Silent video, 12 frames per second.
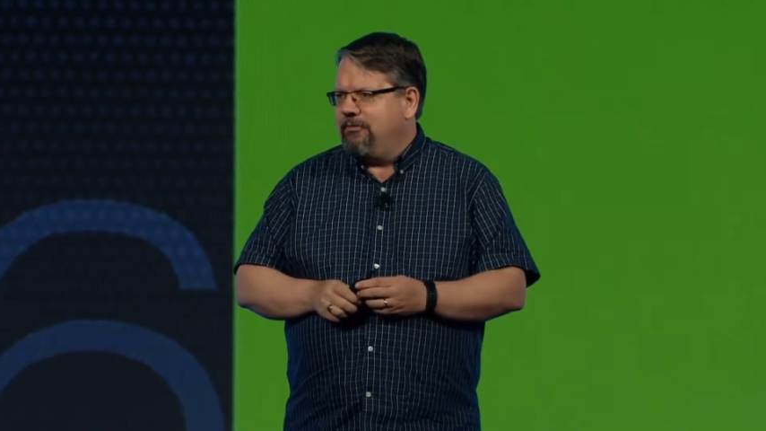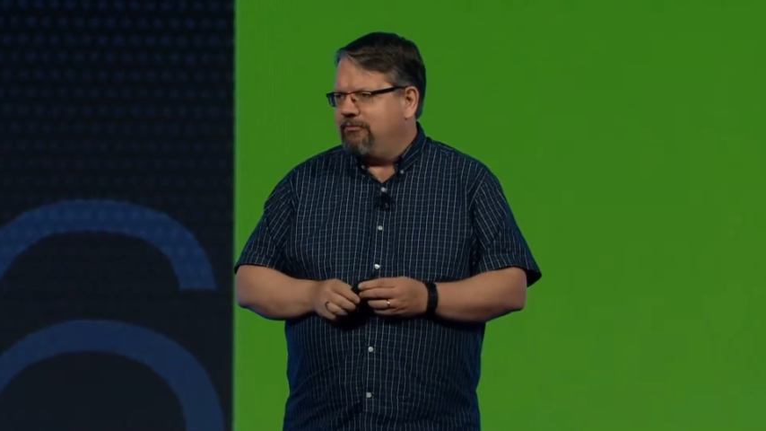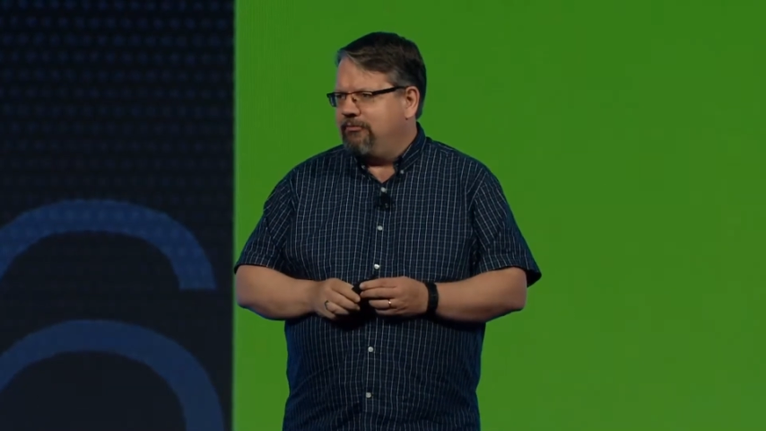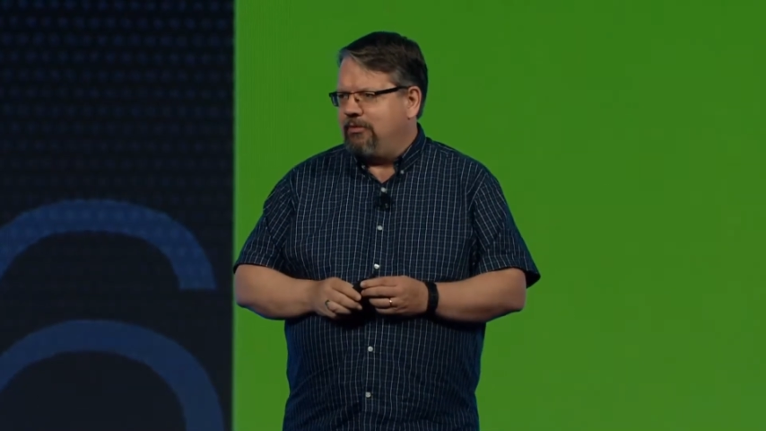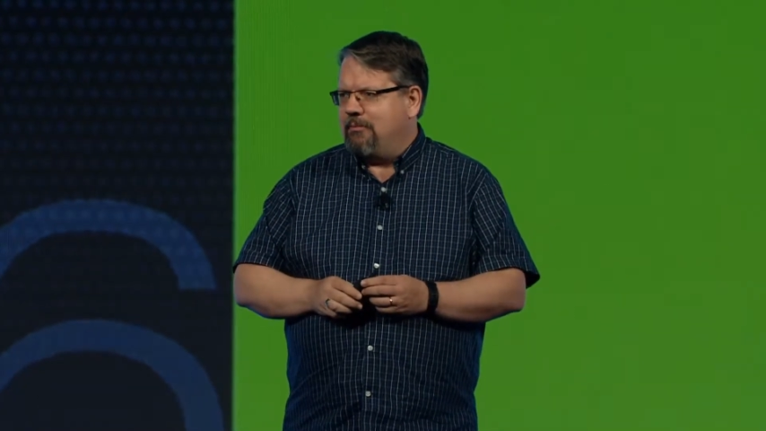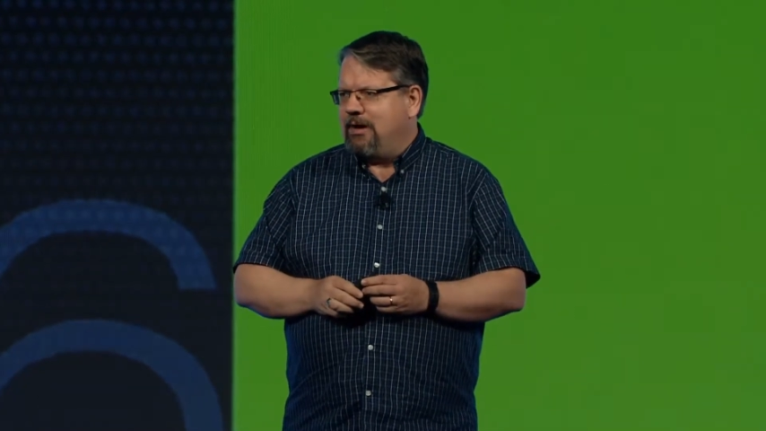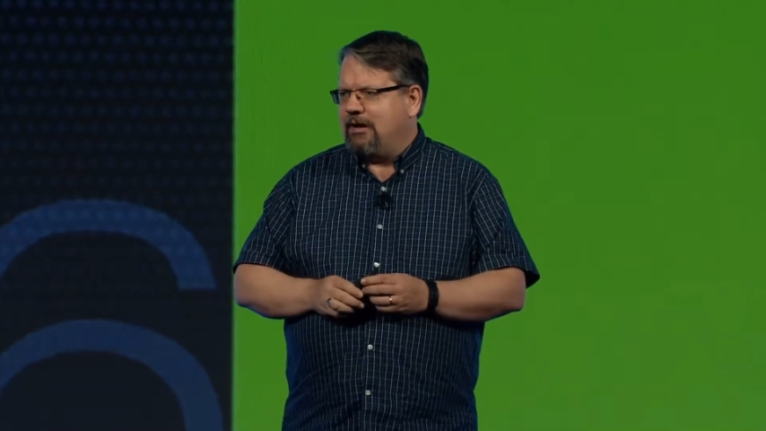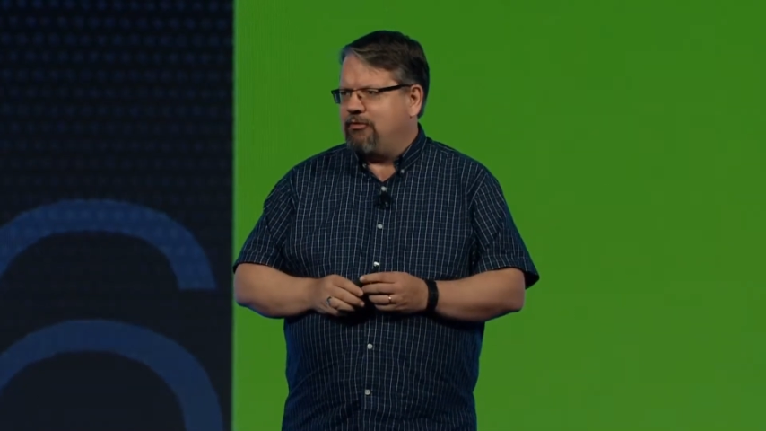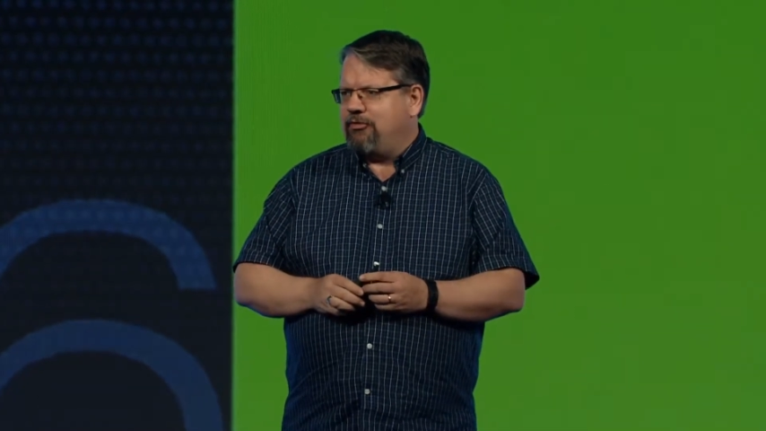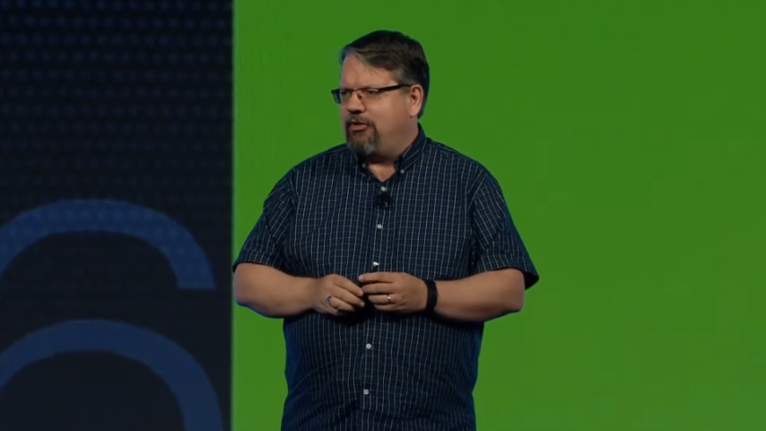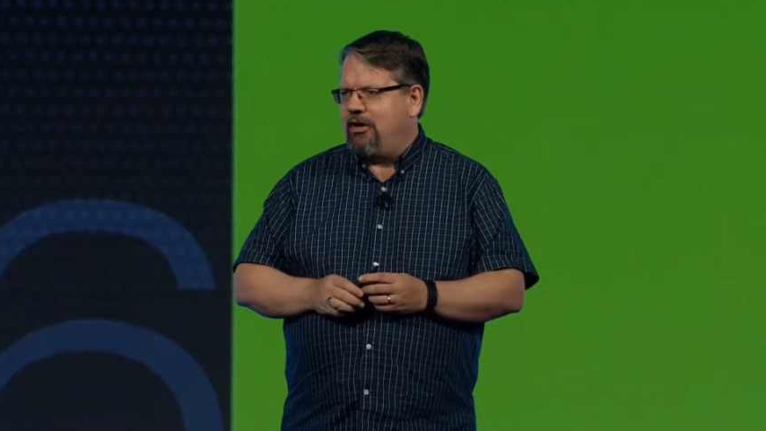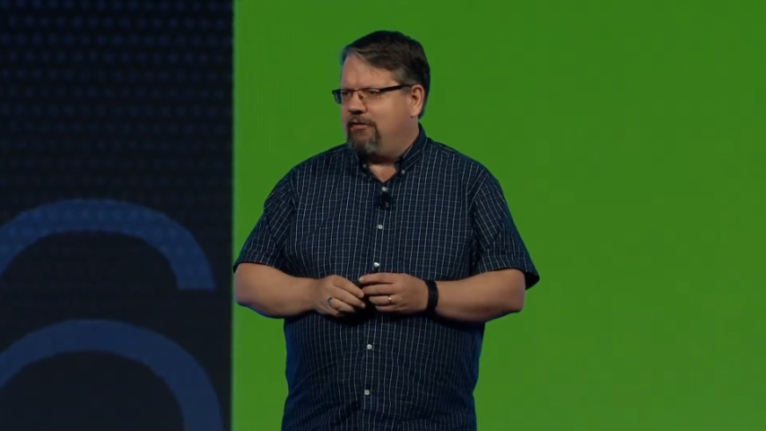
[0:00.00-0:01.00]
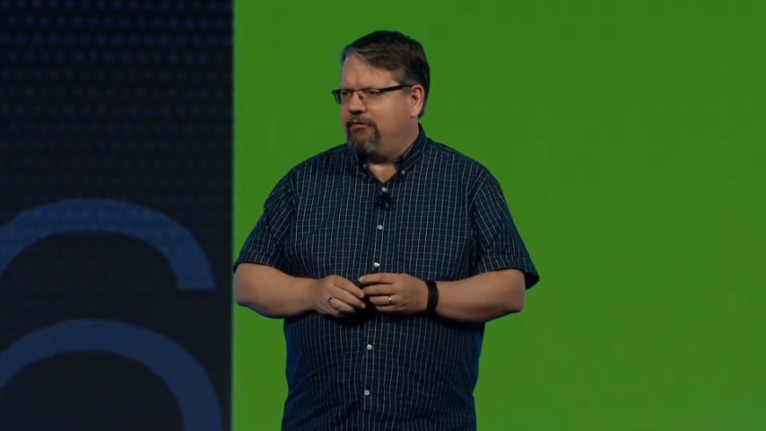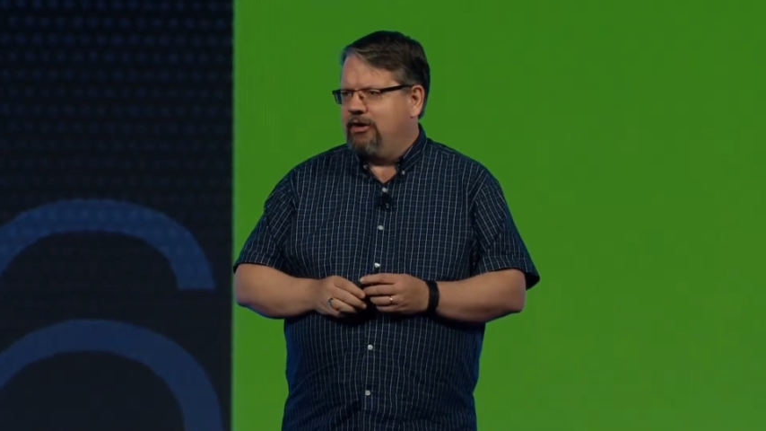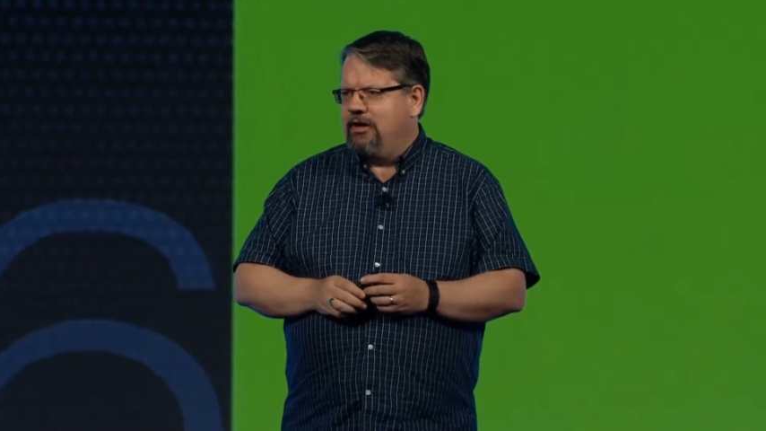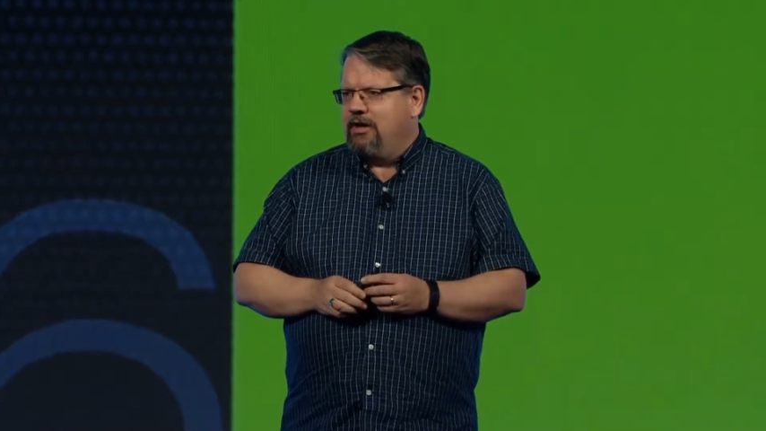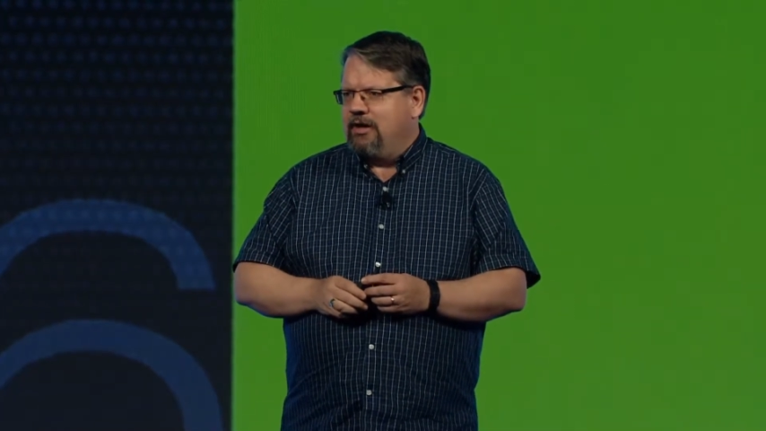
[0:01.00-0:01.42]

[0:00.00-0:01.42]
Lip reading: from Microsoft.